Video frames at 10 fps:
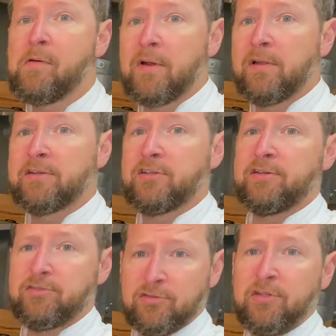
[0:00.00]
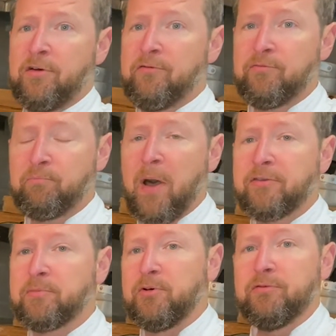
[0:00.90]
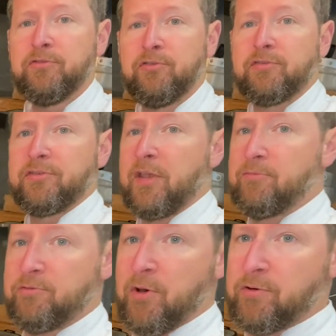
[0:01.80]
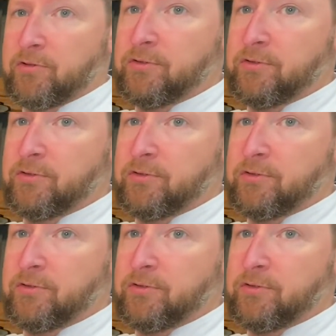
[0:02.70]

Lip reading: I like to, you know, if possible, use the same smoke,